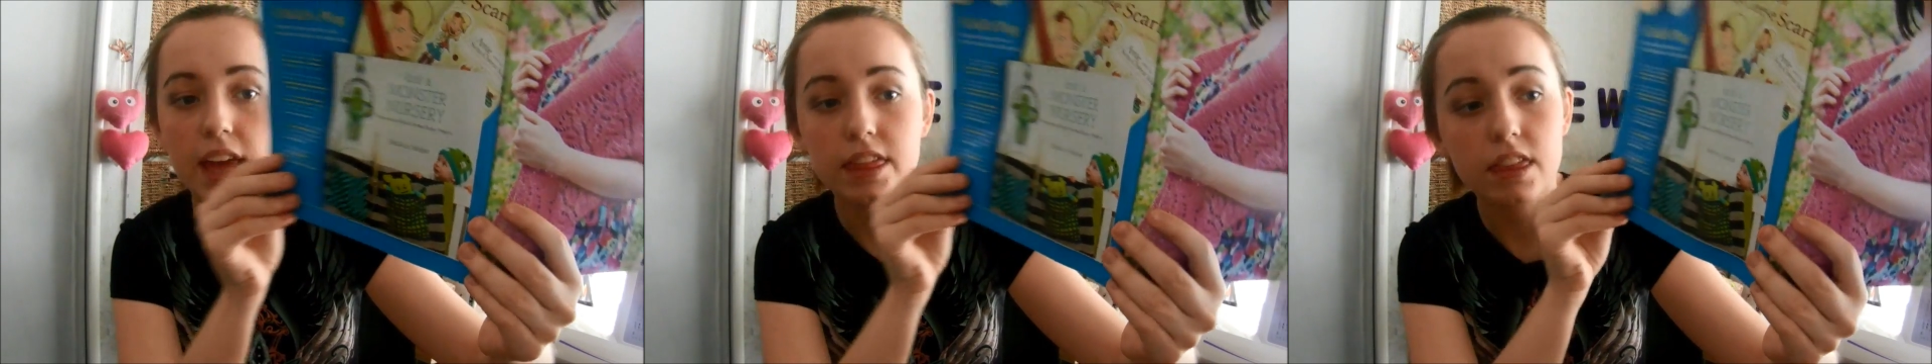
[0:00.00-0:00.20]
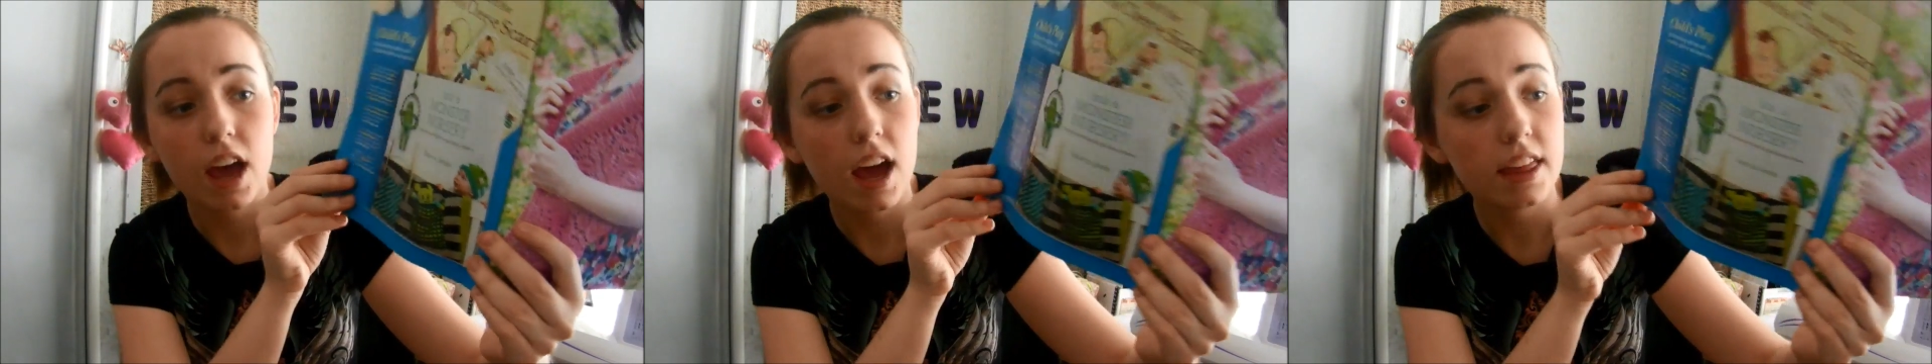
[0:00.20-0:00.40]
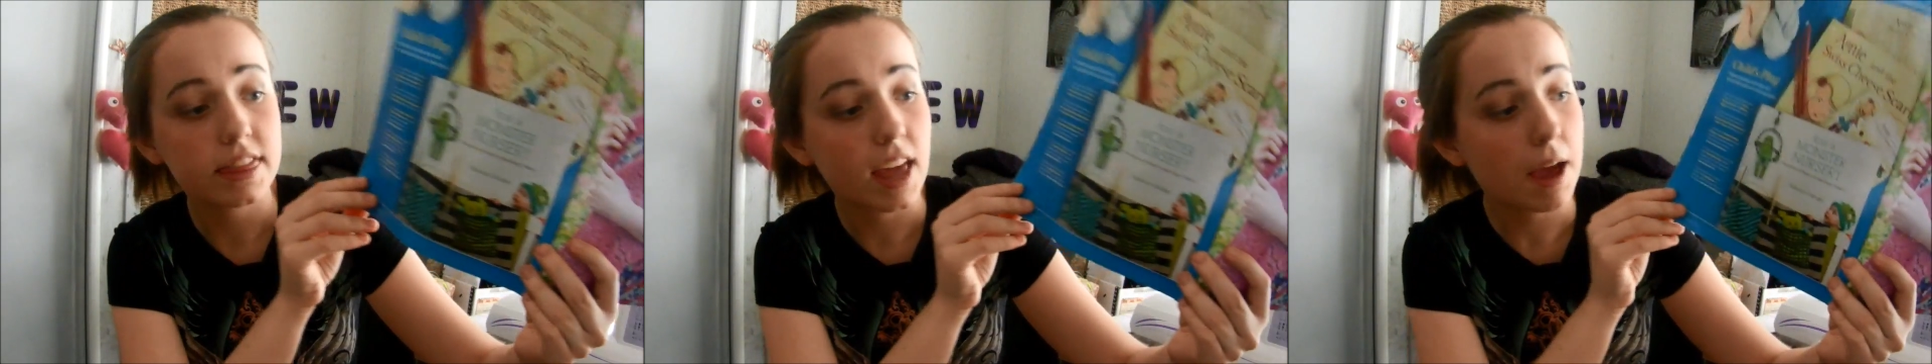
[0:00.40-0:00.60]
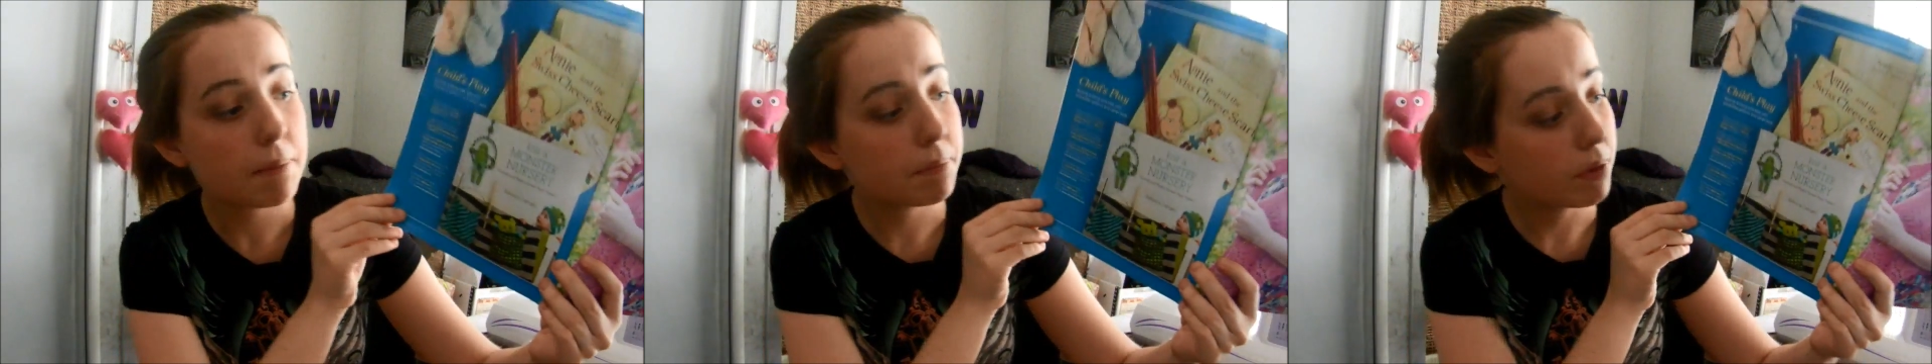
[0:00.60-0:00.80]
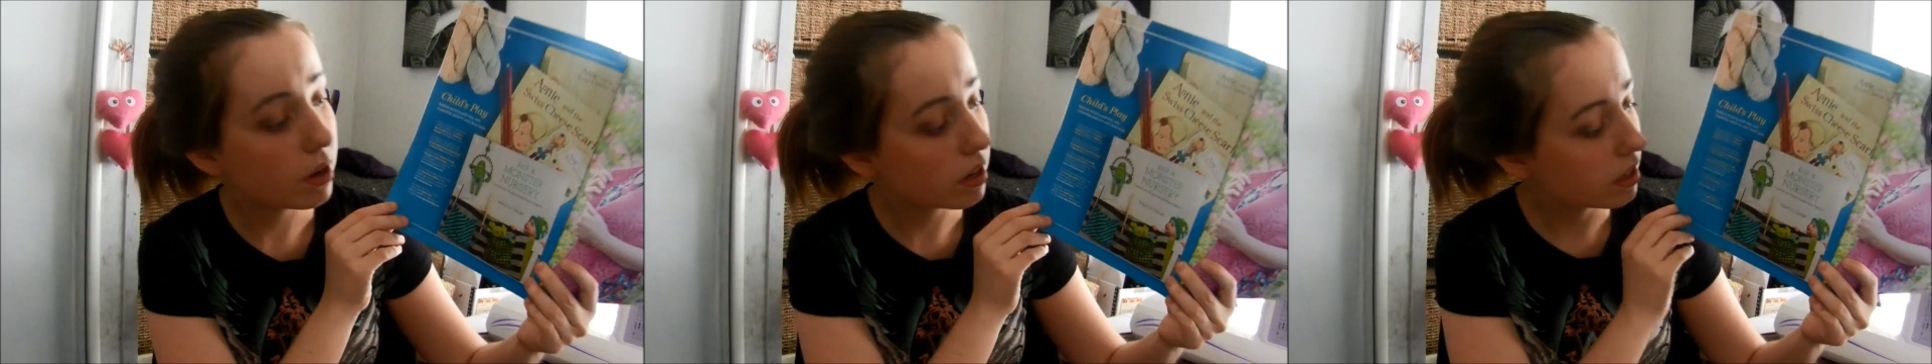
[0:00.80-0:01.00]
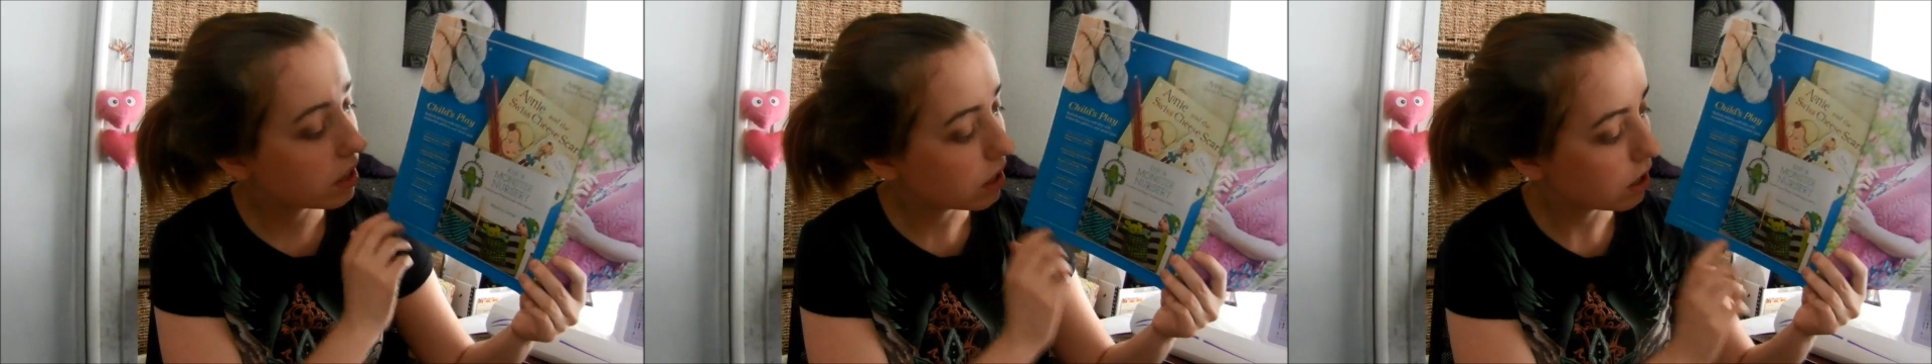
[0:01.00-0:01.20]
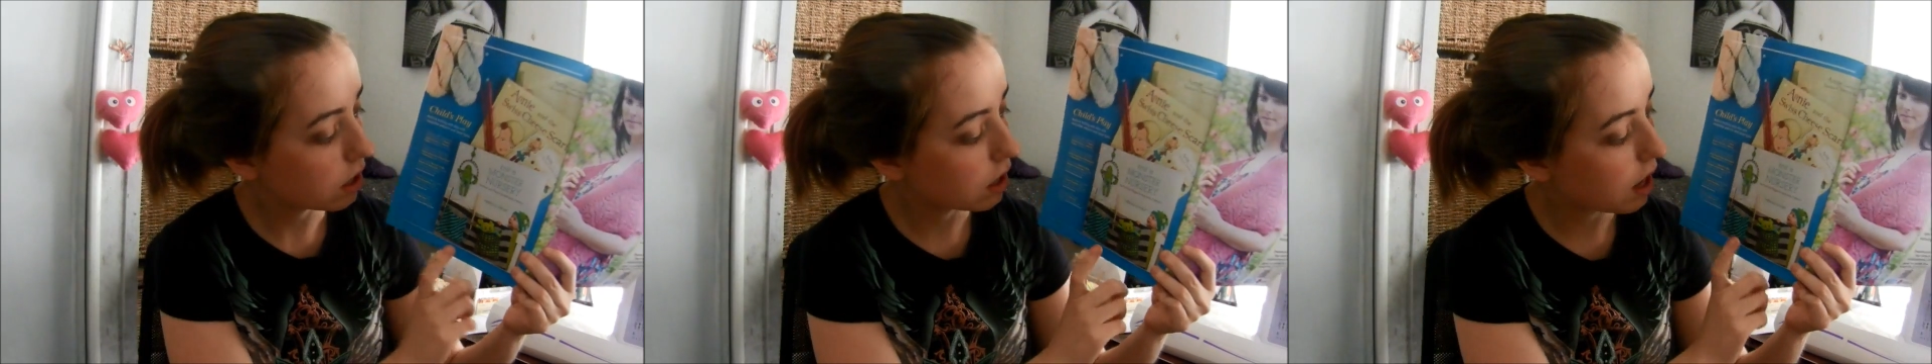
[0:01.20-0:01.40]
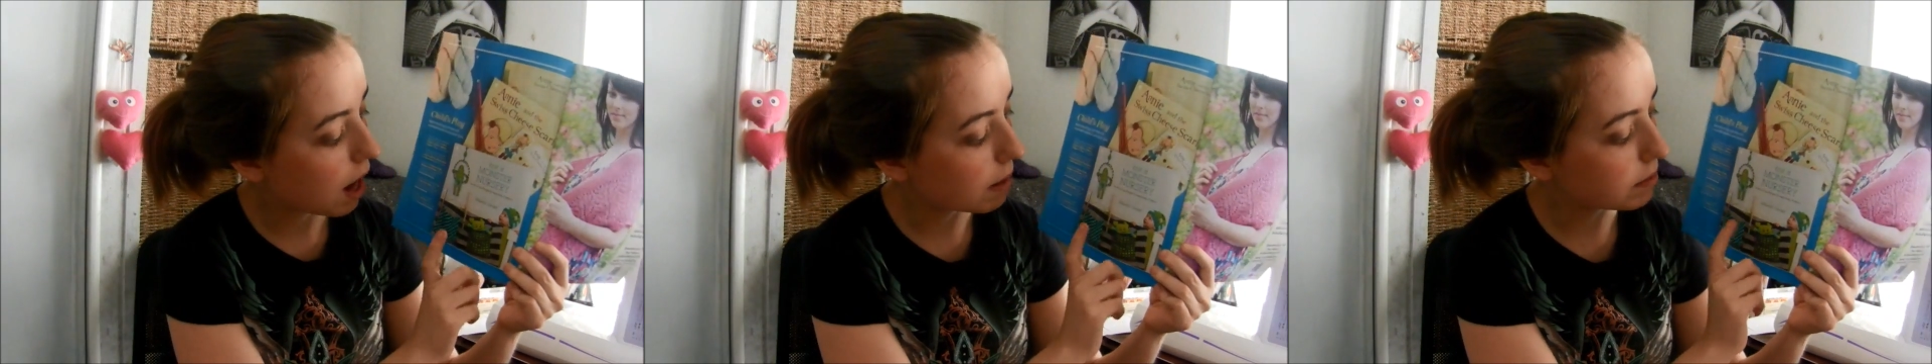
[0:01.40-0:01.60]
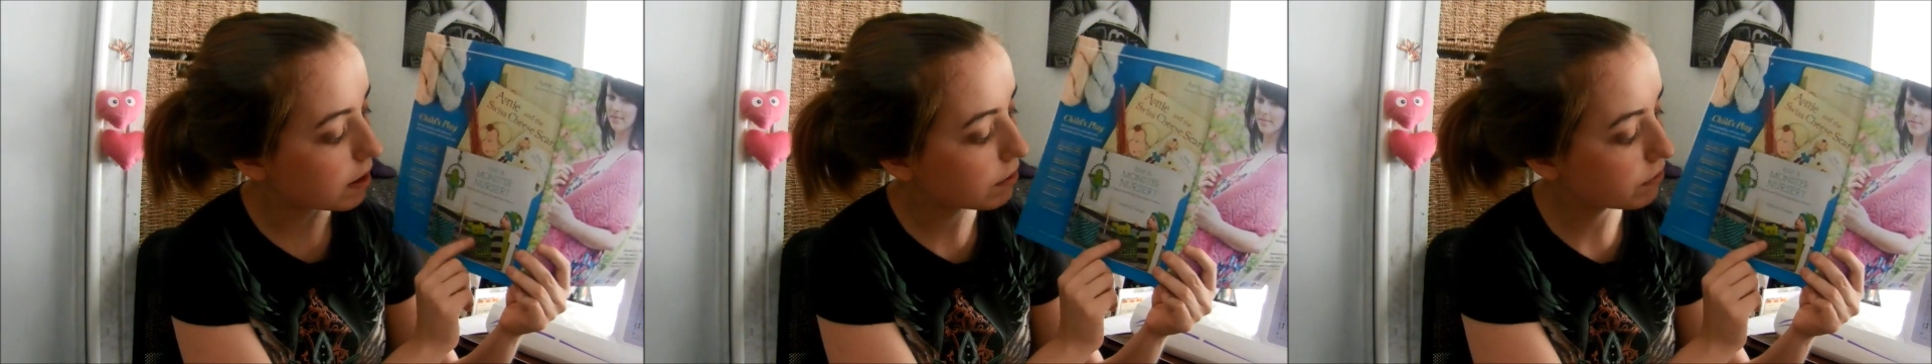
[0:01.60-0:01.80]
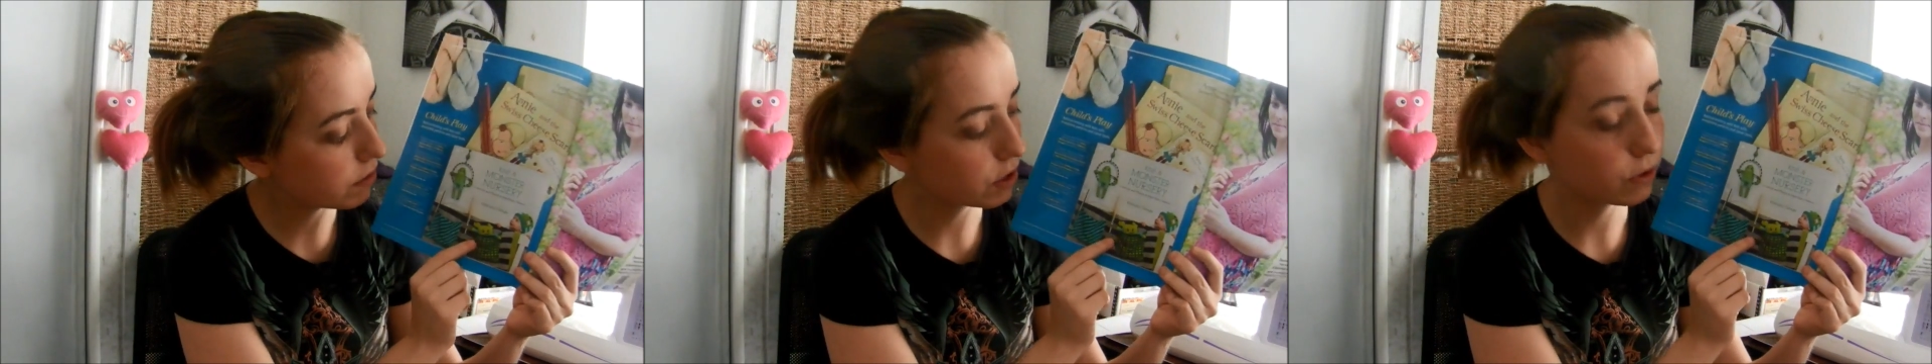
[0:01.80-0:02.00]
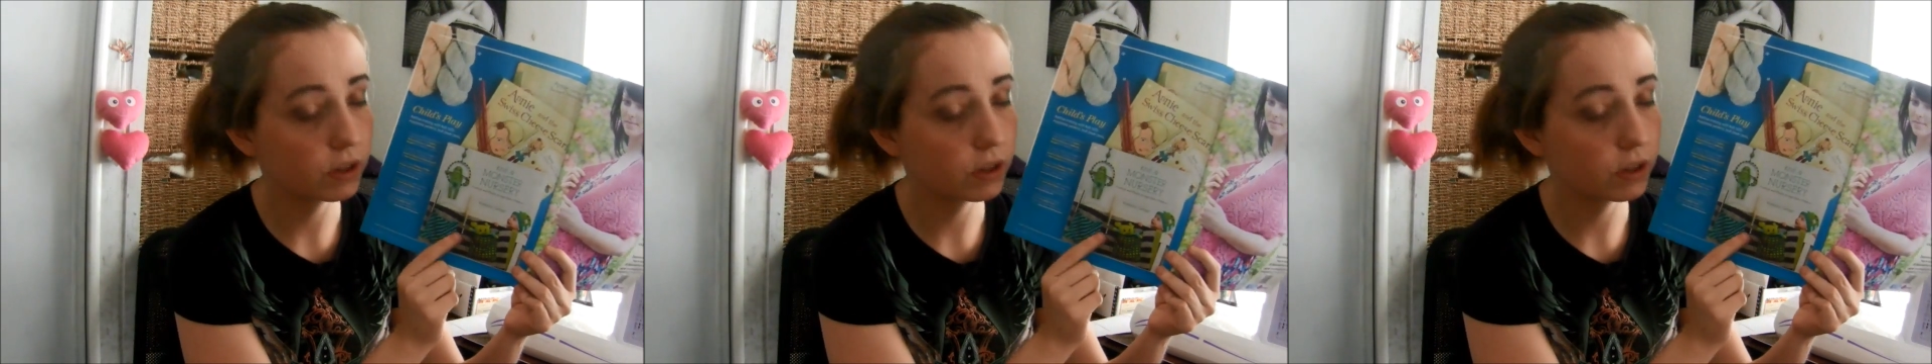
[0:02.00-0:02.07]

thought that book, I'm definitely